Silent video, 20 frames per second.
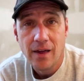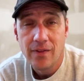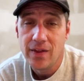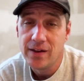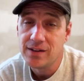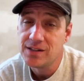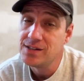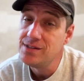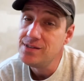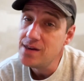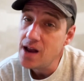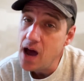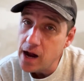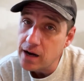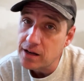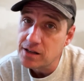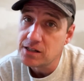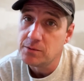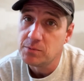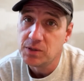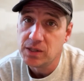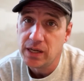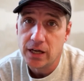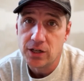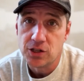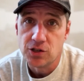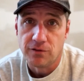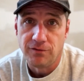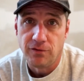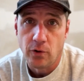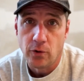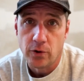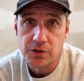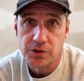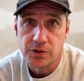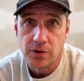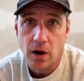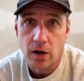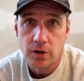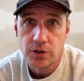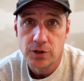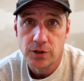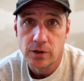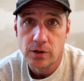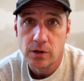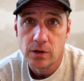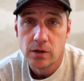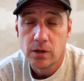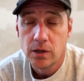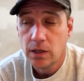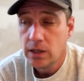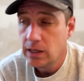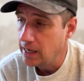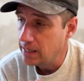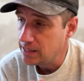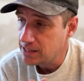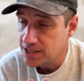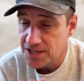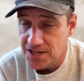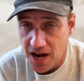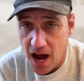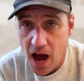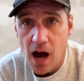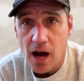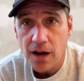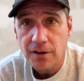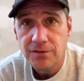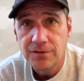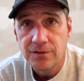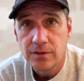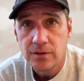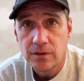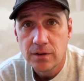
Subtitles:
That's not a substantial floor structure. It's enough.